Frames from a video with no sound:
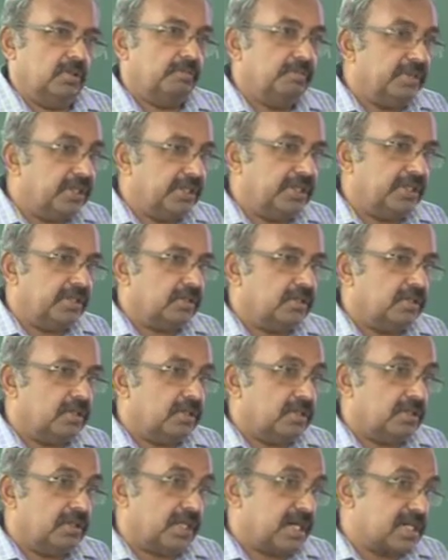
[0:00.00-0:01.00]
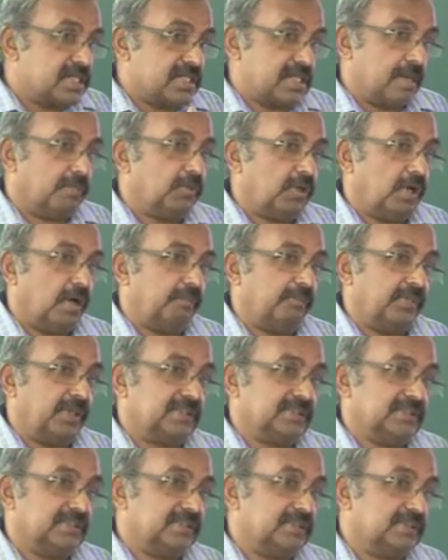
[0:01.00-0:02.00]
Meaning there are some
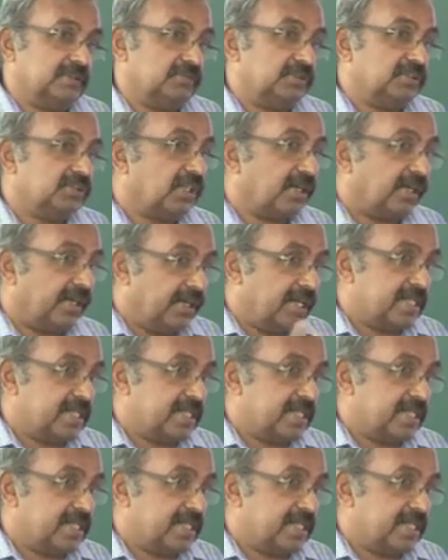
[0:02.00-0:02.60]
complexes which are